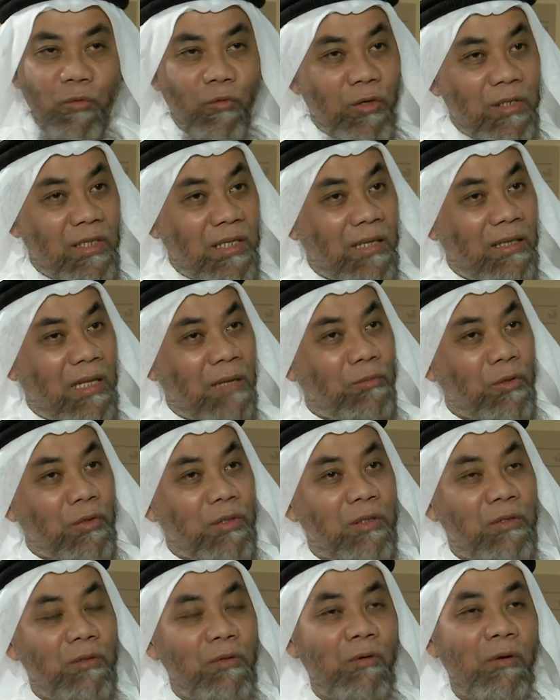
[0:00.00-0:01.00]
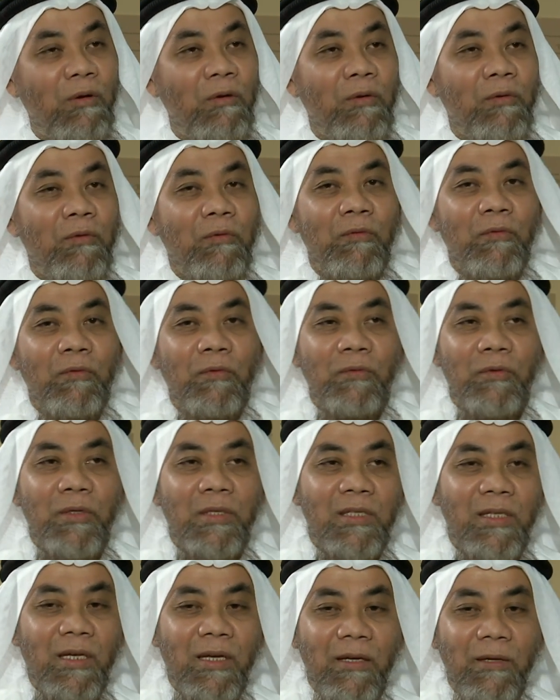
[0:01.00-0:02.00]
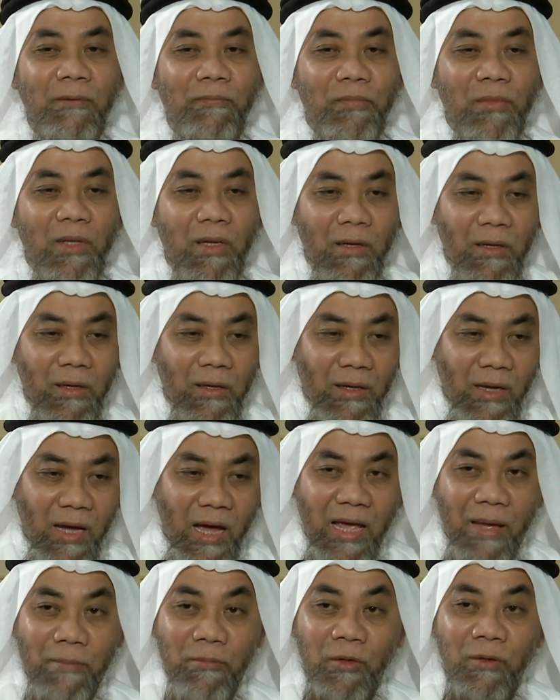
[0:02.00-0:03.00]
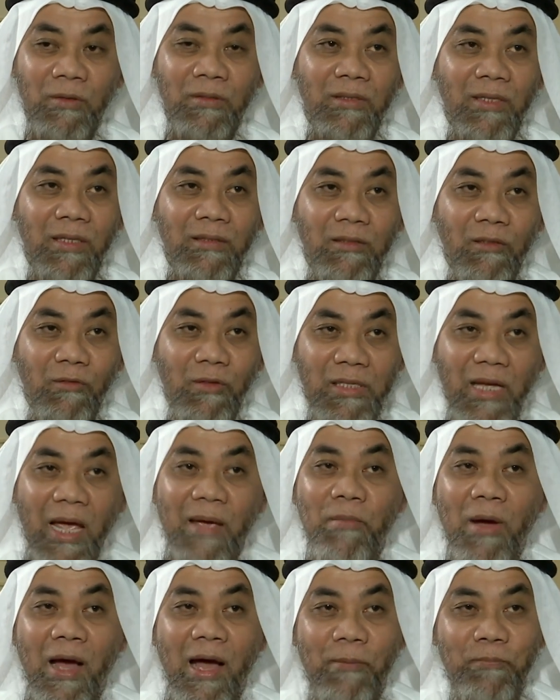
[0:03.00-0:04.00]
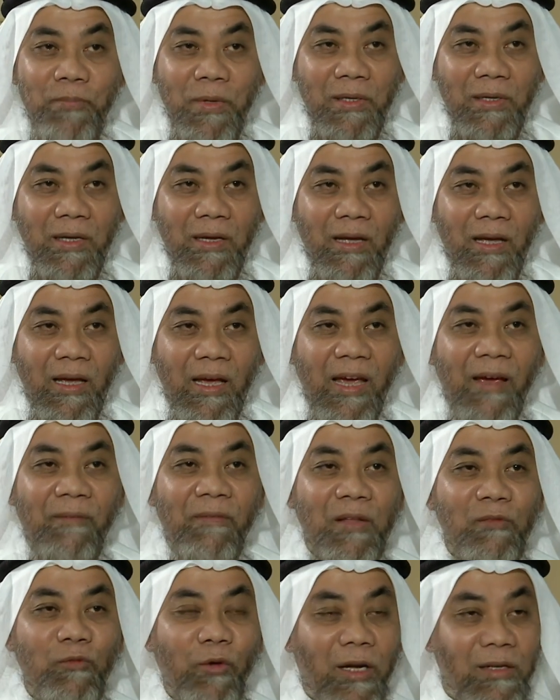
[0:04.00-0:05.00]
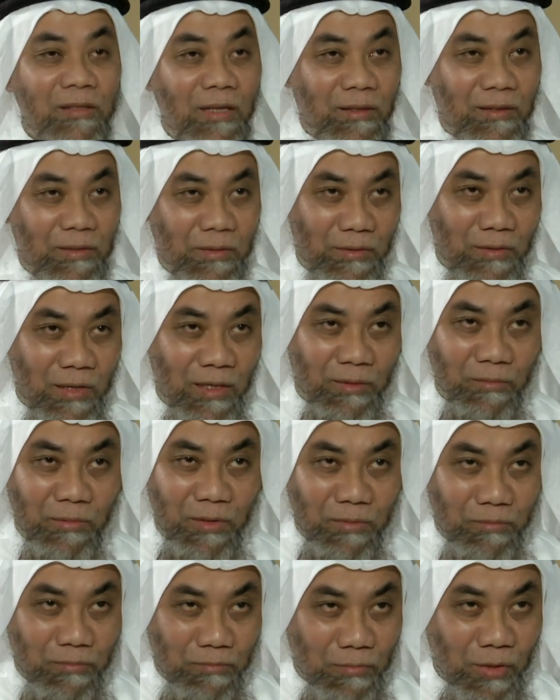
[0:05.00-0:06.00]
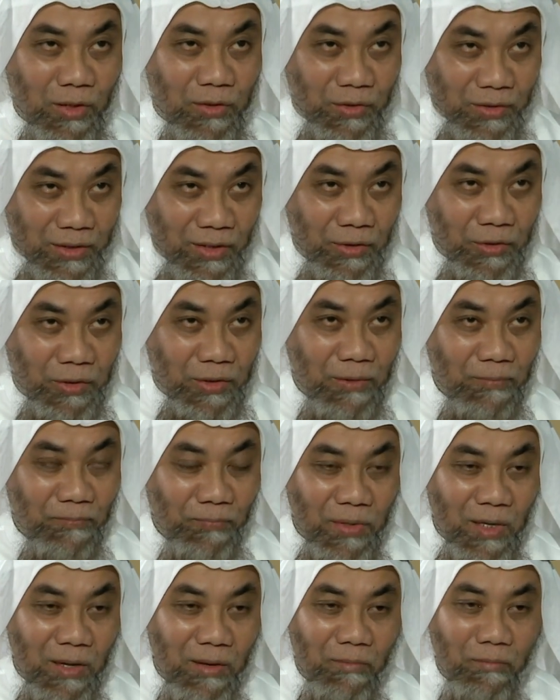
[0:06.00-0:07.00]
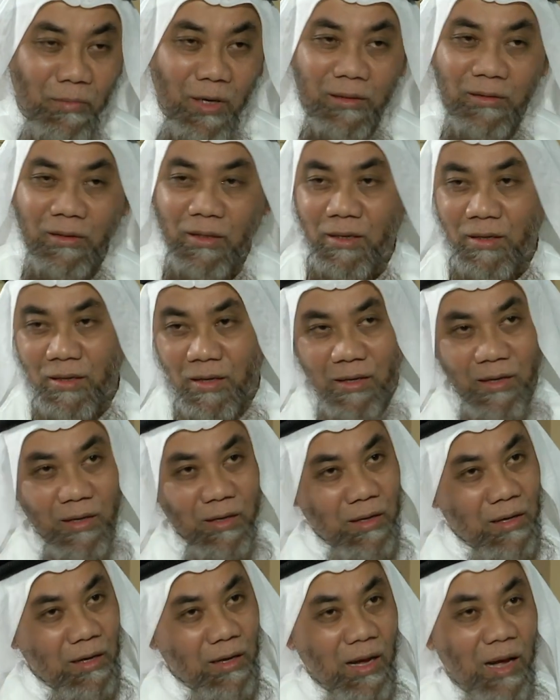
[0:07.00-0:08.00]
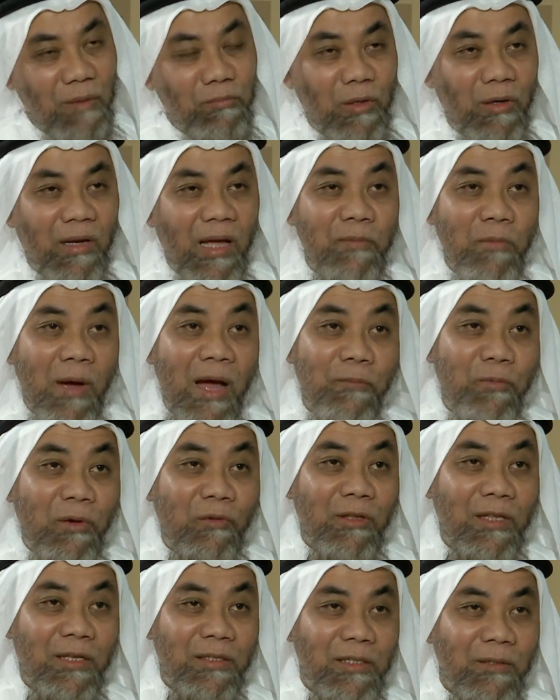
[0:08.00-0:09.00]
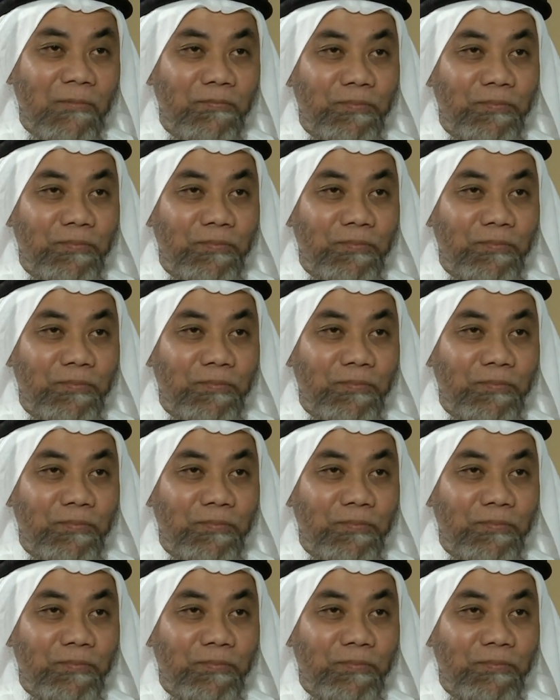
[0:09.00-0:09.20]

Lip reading: We send them to school. We say, I am content with it. I'm happy. Even we are not that much rich, but alhamdulillah, I'm happy with this.